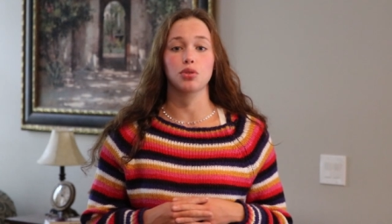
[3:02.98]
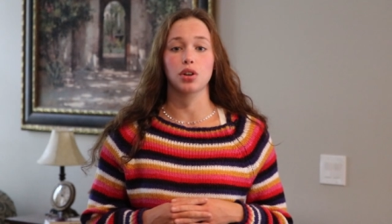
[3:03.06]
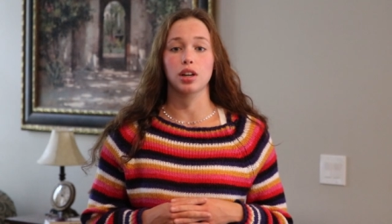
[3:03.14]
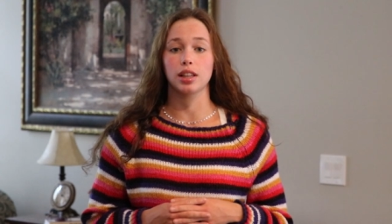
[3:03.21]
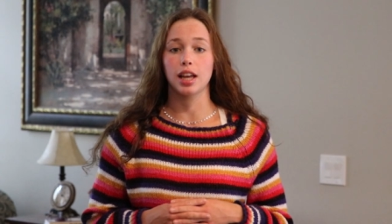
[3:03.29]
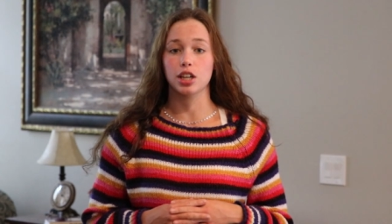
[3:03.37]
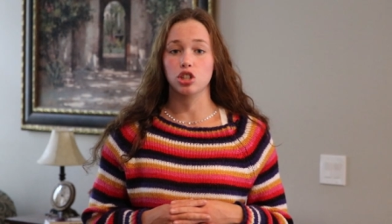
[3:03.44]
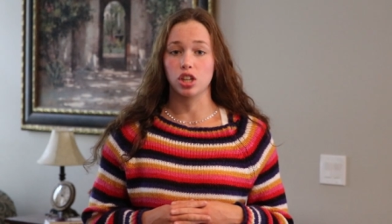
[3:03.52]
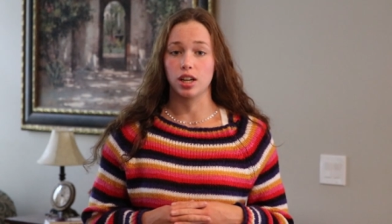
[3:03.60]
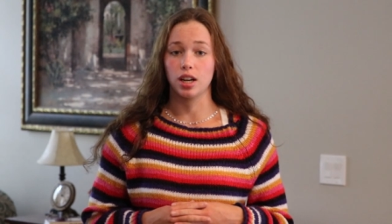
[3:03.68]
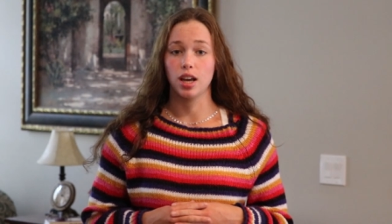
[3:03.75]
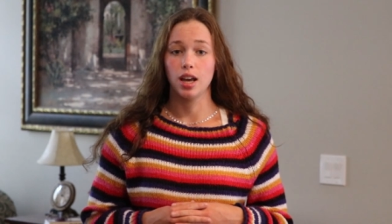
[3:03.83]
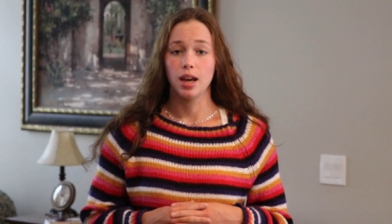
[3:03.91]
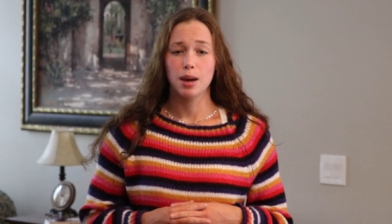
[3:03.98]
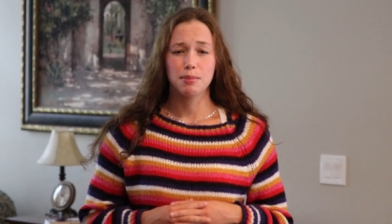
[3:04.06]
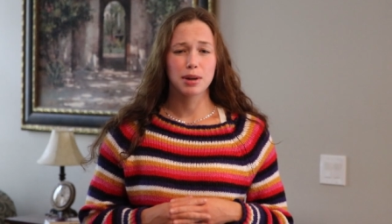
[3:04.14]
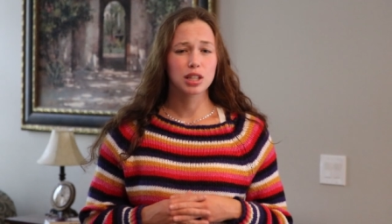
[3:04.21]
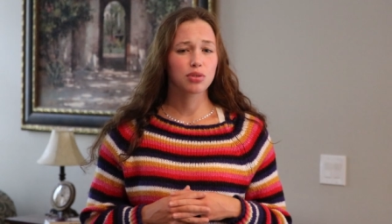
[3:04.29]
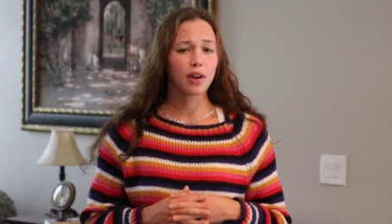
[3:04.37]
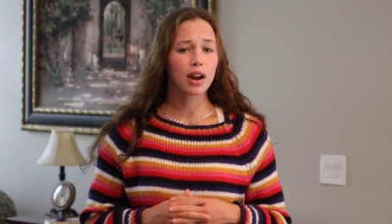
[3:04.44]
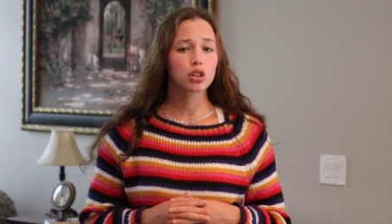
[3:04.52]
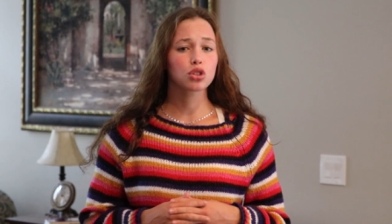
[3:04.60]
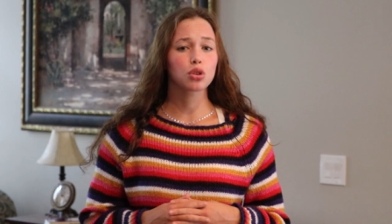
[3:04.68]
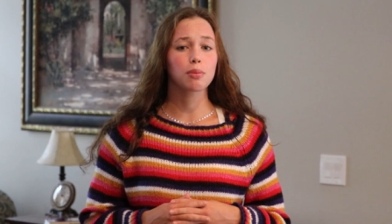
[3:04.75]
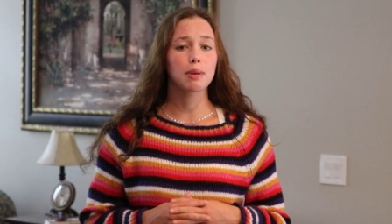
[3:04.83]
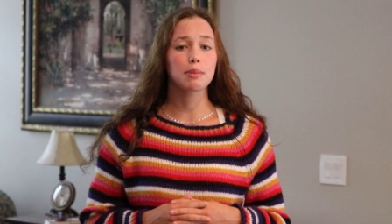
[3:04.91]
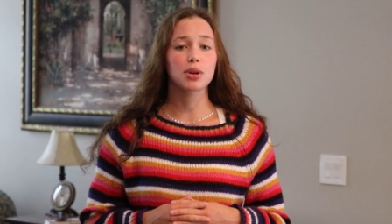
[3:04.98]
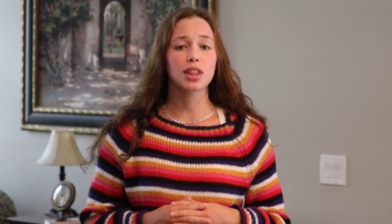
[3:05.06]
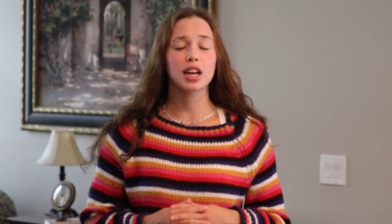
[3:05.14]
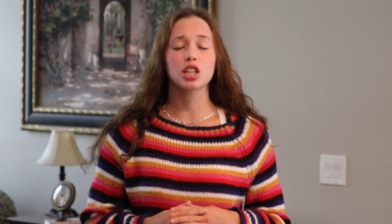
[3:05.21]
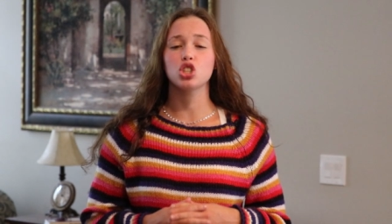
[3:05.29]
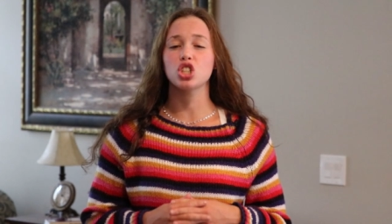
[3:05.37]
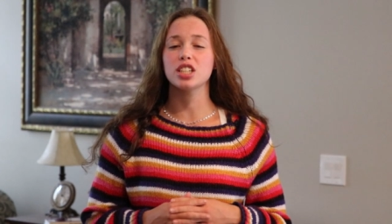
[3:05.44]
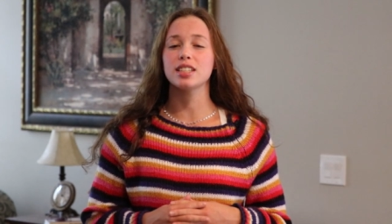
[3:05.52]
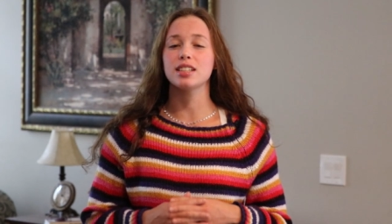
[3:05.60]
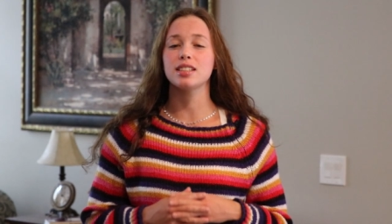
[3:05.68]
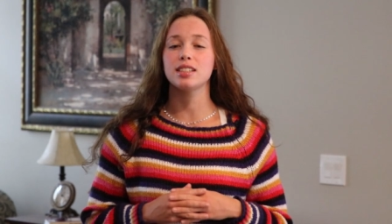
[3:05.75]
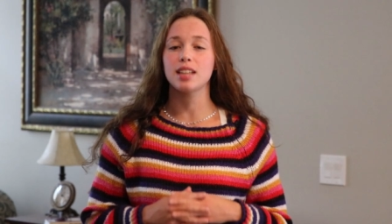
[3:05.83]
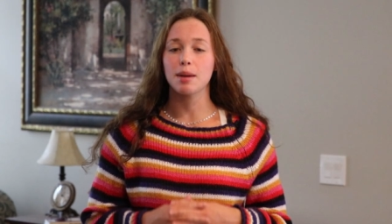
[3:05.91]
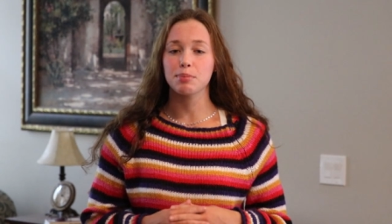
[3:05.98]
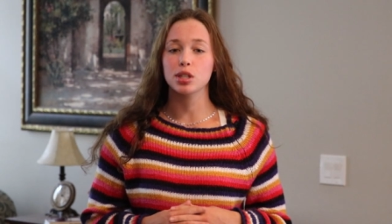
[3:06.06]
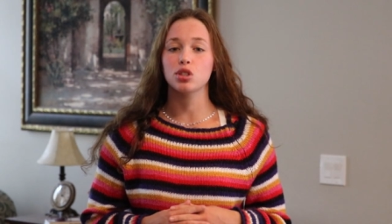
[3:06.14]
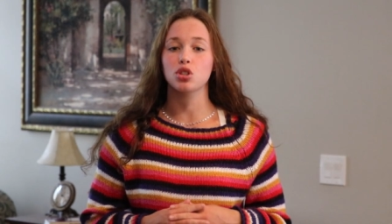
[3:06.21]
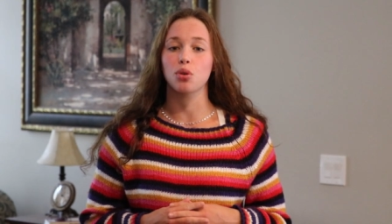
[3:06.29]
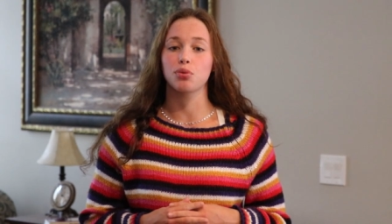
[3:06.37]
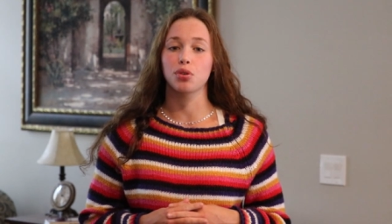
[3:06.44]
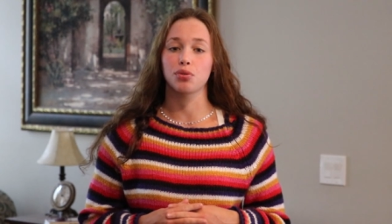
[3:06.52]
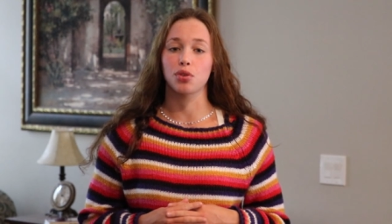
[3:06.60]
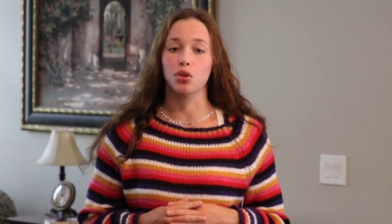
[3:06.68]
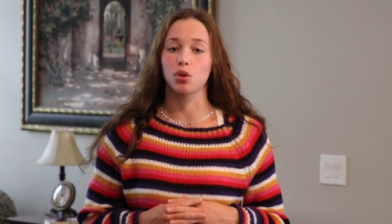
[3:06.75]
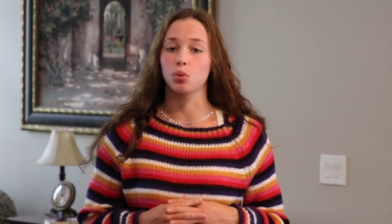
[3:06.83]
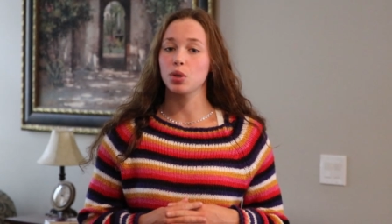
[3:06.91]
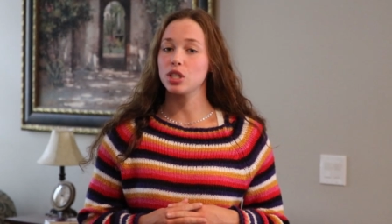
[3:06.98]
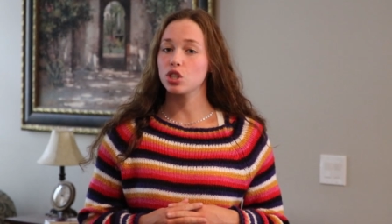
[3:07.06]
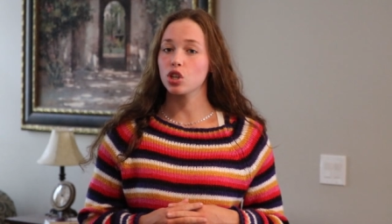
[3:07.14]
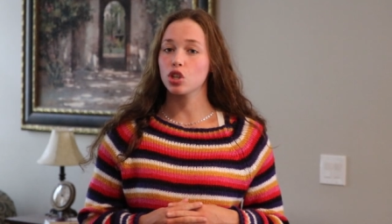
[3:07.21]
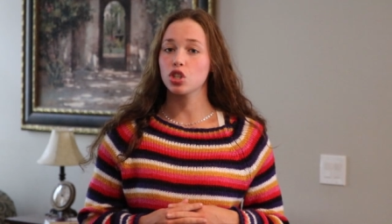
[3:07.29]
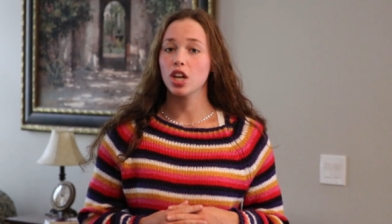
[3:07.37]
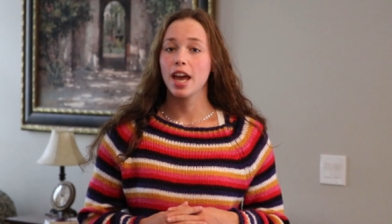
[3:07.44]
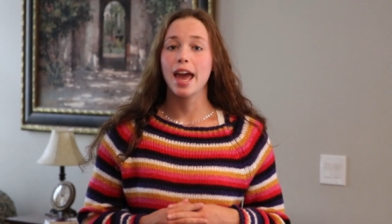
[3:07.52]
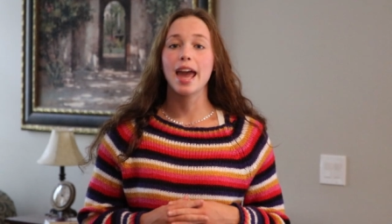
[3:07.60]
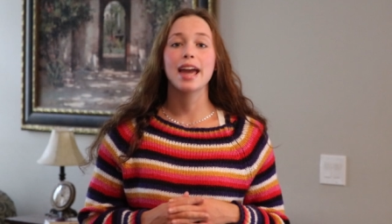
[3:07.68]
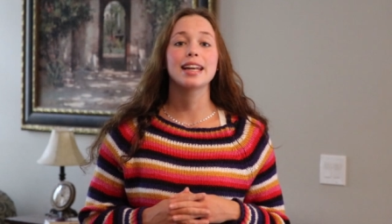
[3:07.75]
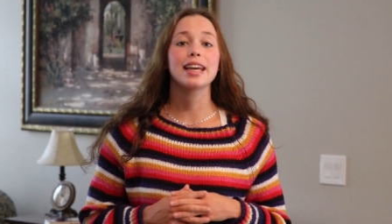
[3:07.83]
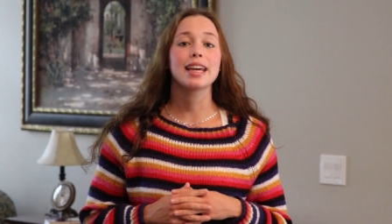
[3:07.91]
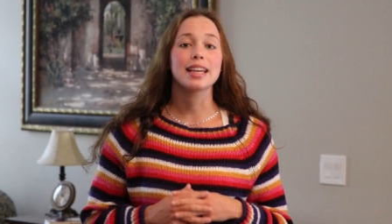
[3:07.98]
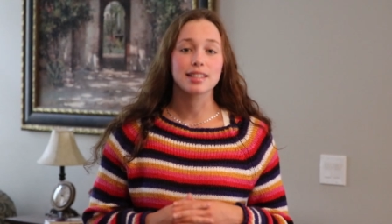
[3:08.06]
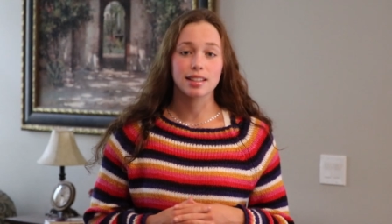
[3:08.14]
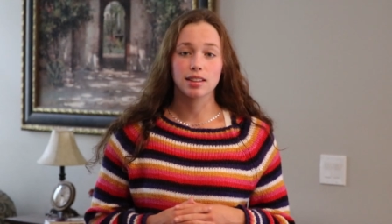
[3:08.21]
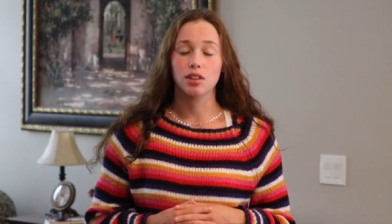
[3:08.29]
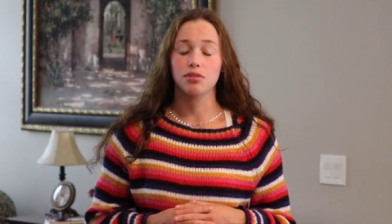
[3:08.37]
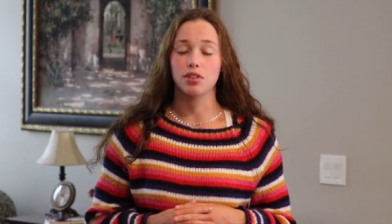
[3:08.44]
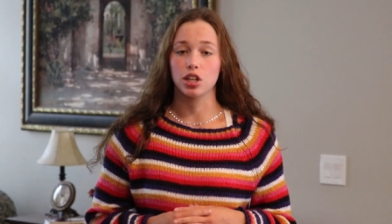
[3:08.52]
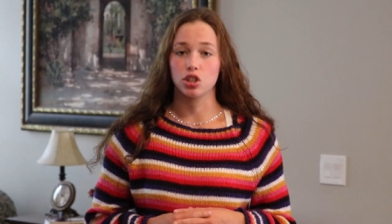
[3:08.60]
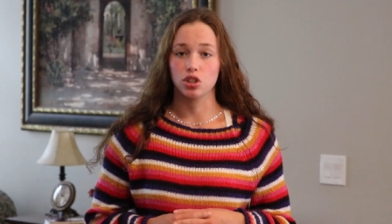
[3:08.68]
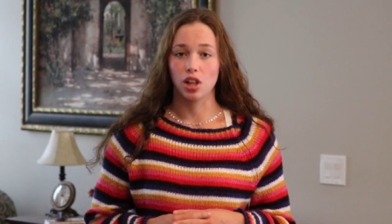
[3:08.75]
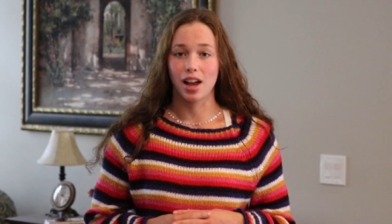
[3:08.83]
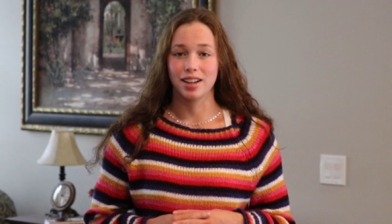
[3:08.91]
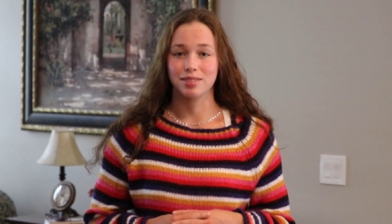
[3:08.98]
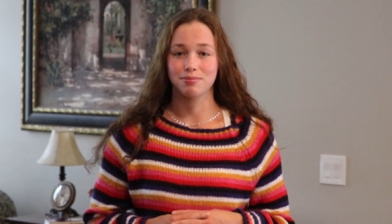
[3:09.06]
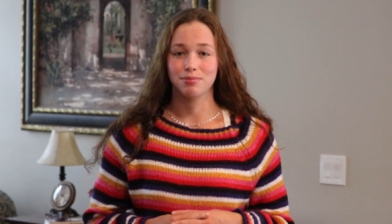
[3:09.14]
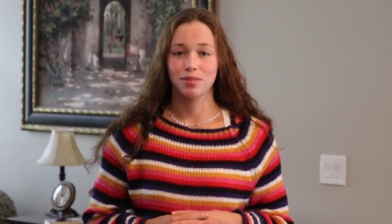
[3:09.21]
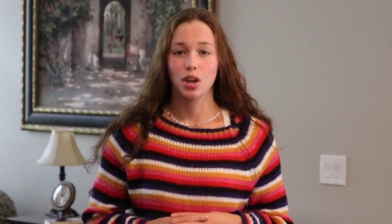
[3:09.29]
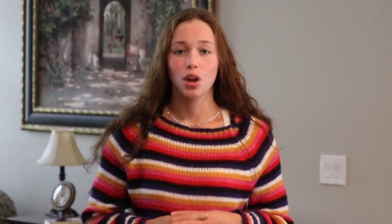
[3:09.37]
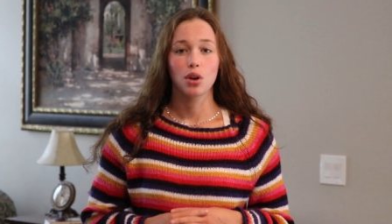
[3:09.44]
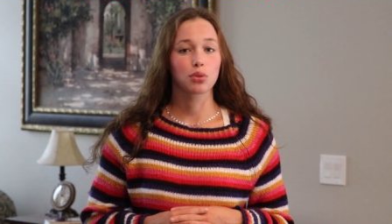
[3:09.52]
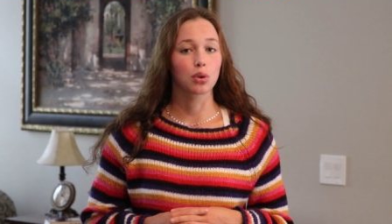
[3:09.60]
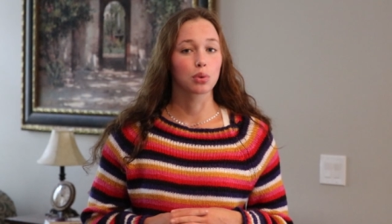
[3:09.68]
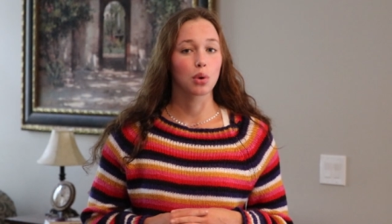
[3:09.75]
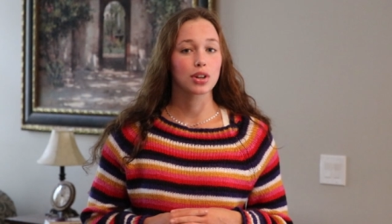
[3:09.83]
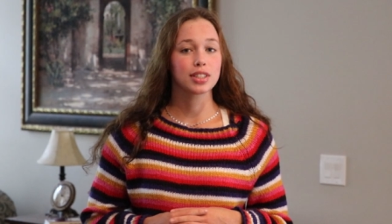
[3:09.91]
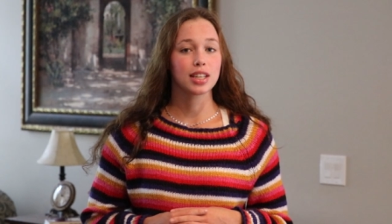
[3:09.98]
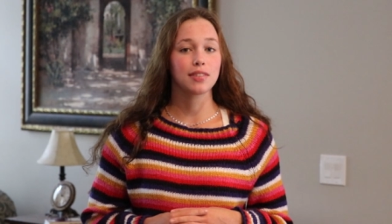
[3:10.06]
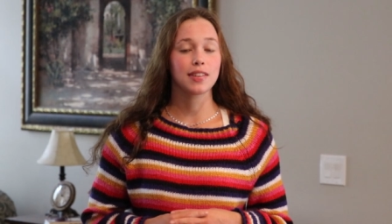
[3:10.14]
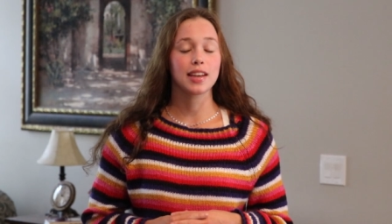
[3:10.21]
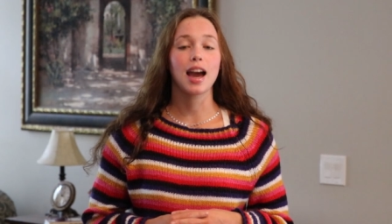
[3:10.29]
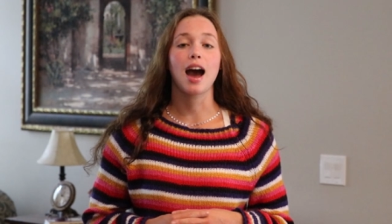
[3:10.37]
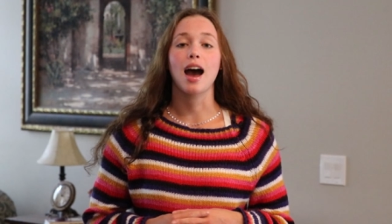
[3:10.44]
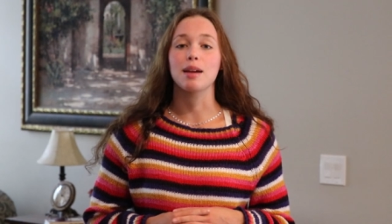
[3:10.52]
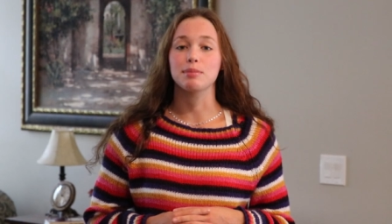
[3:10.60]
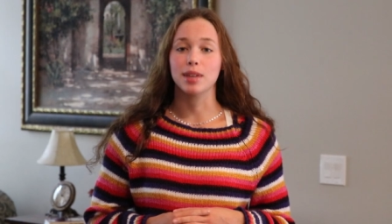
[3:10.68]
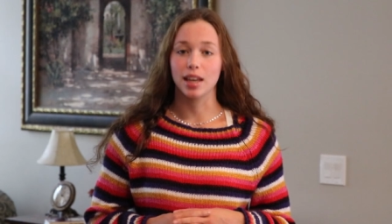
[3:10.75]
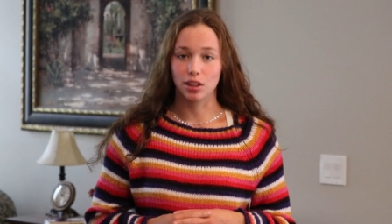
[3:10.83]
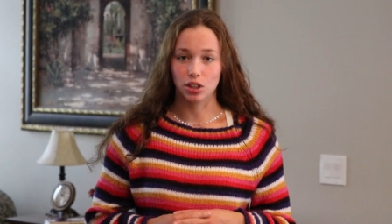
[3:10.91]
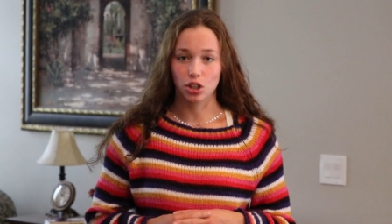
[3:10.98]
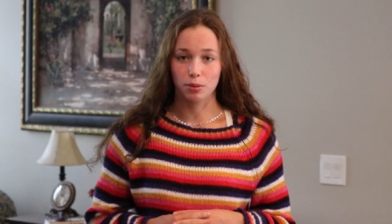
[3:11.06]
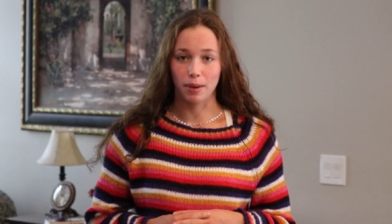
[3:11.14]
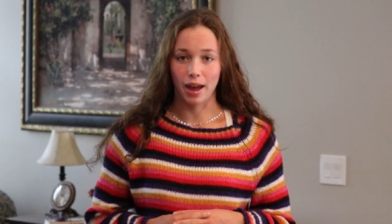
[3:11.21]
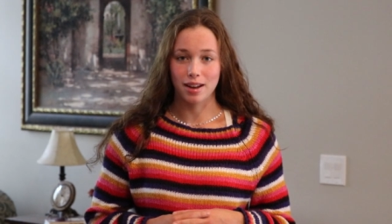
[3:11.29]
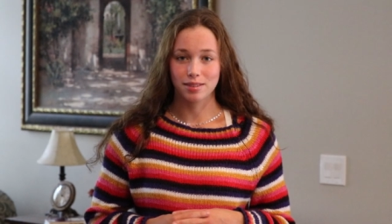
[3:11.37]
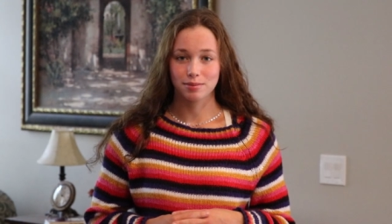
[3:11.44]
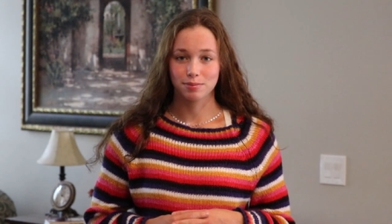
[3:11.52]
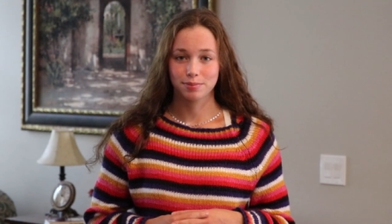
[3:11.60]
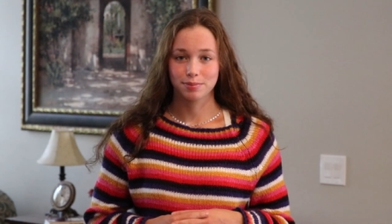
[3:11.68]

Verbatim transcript: for an election, but it's vital to remember that it's just a stepping stone for further research and isn't the finish line. For Roar TV, I'm Kaylin Herbert.